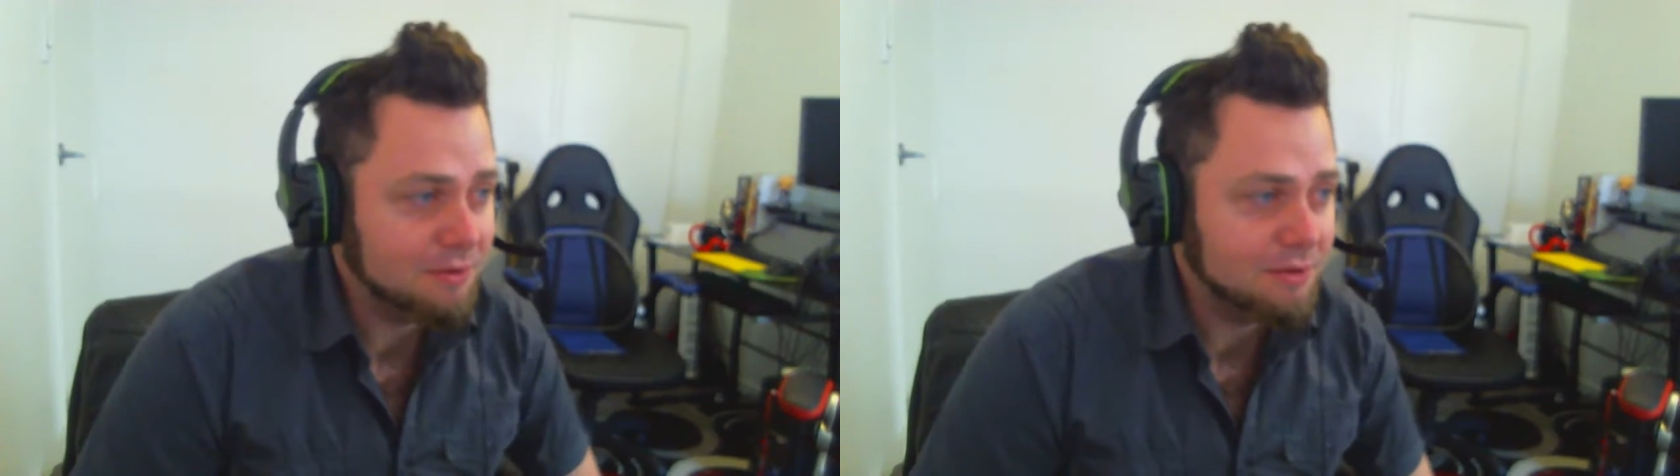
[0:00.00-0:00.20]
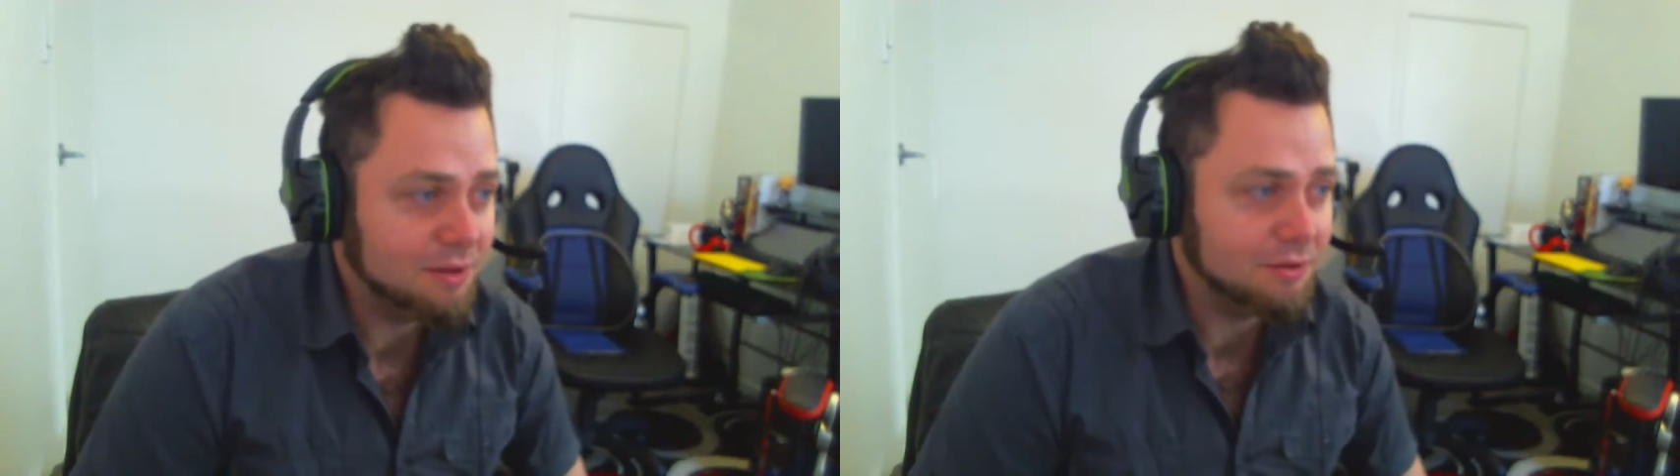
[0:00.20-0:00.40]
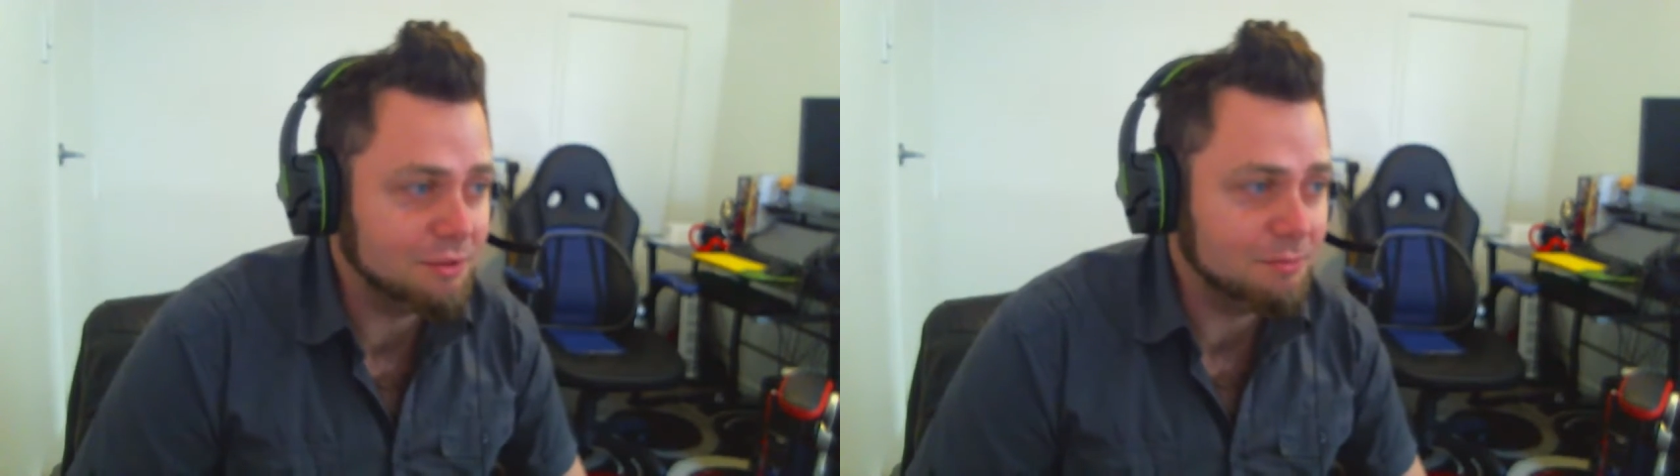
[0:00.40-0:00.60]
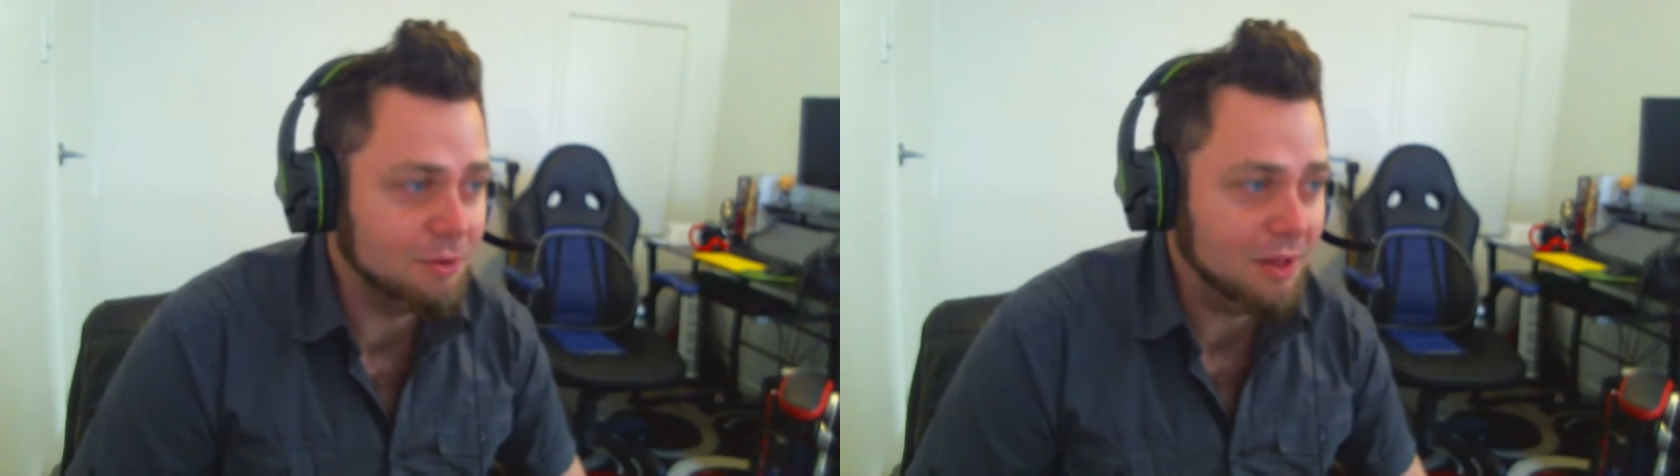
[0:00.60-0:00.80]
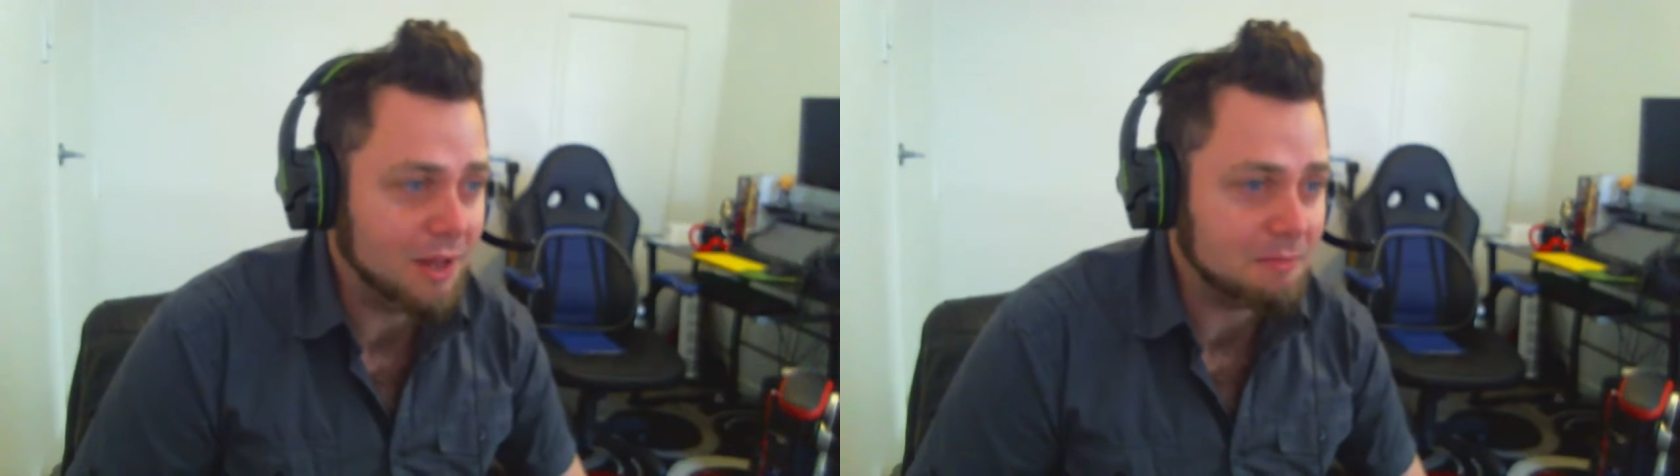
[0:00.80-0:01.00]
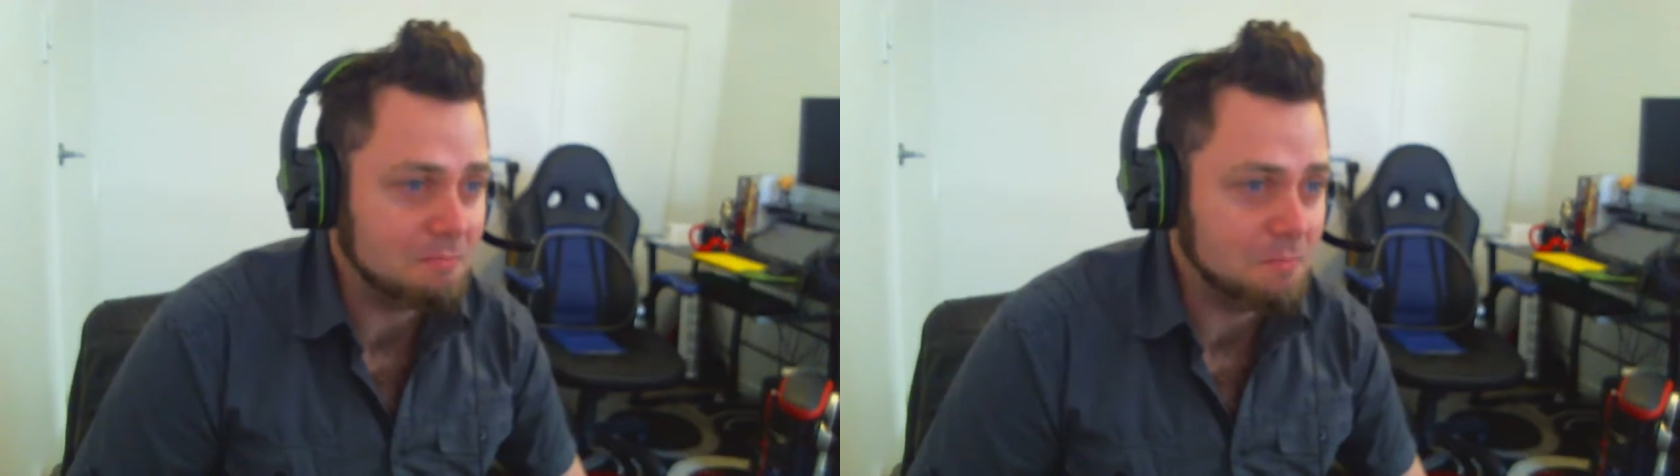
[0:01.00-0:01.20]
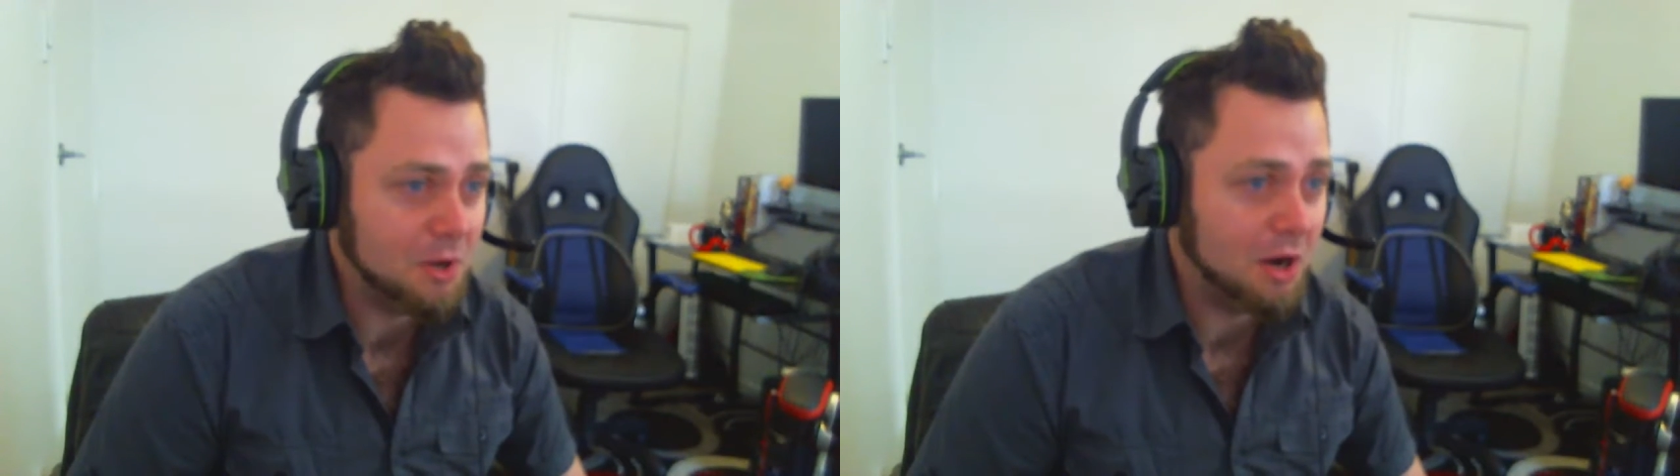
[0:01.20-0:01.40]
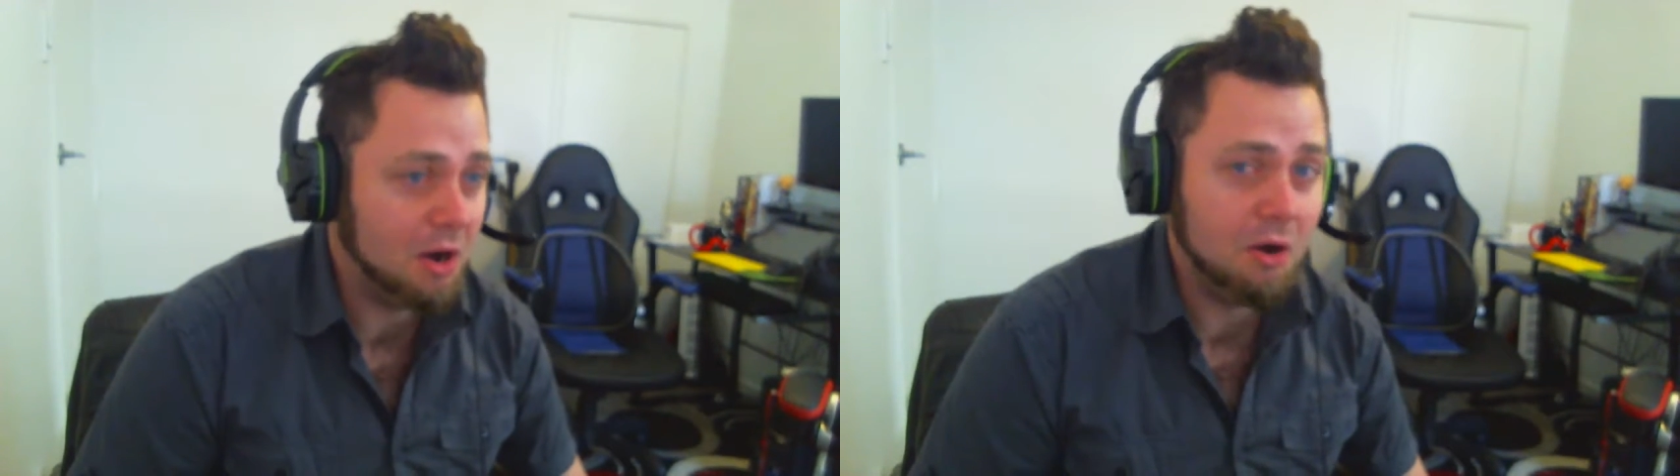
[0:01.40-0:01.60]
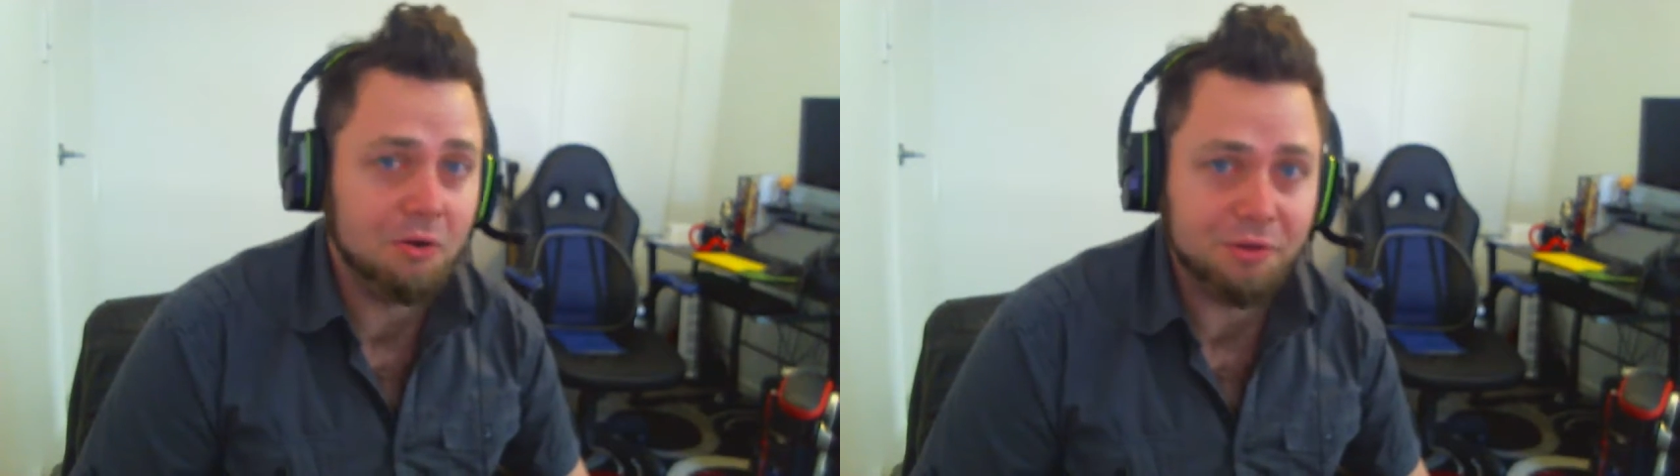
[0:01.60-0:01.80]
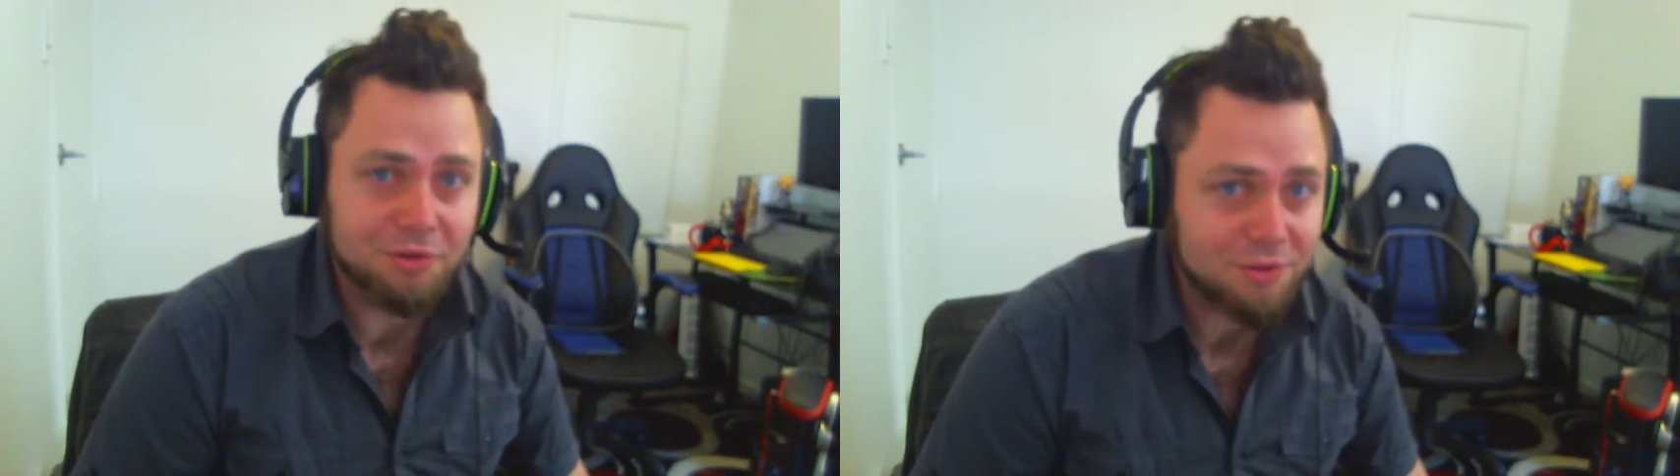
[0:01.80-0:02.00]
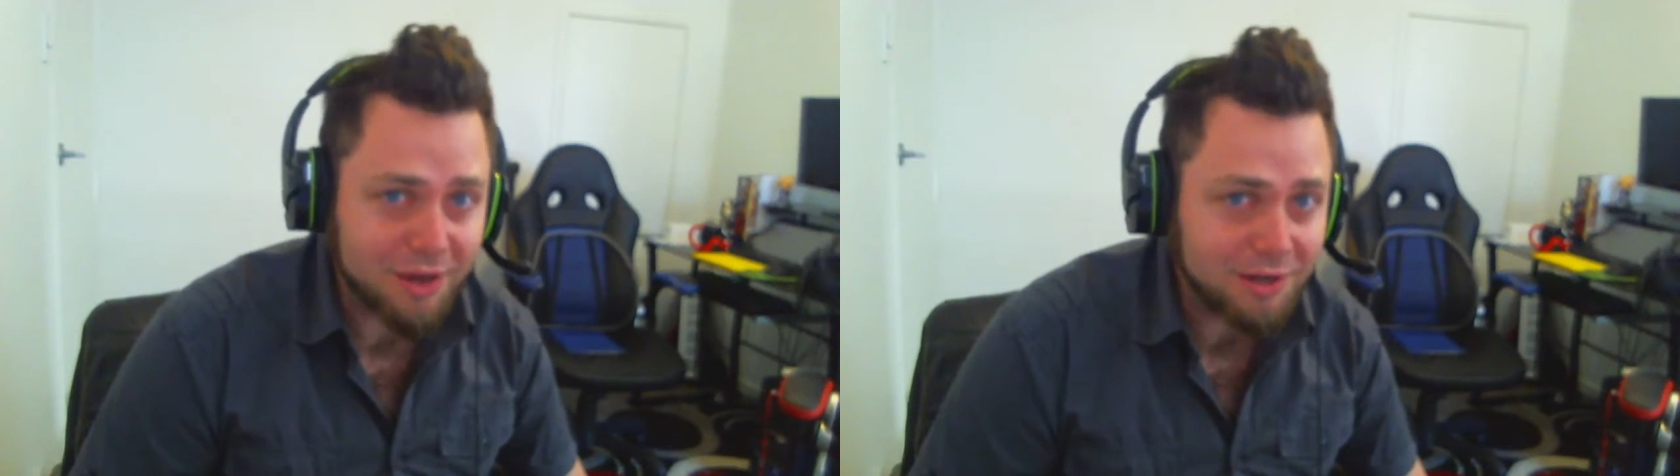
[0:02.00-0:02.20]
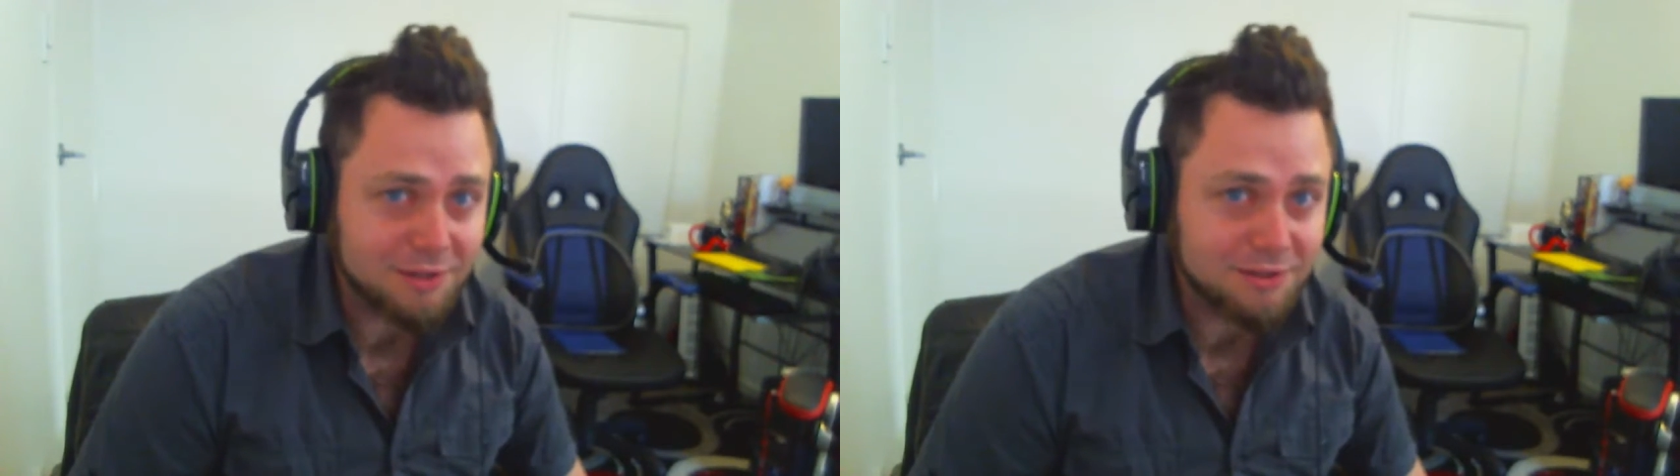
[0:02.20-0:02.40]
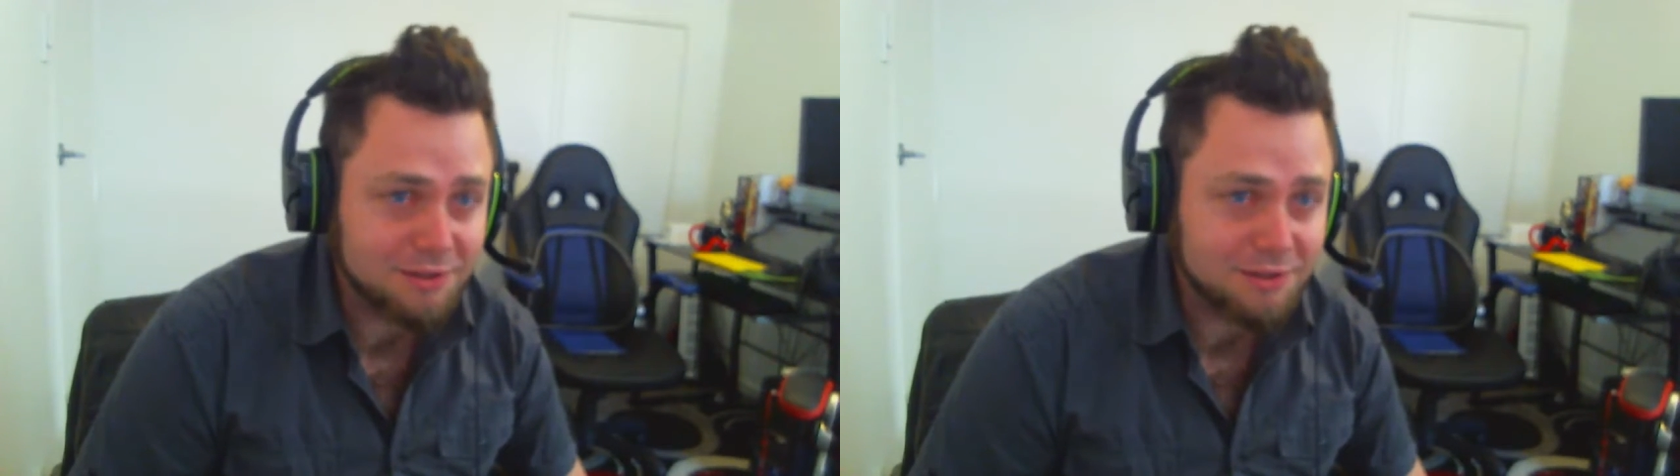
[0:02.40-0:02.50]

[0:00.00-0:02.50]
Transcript: it was more like a whole second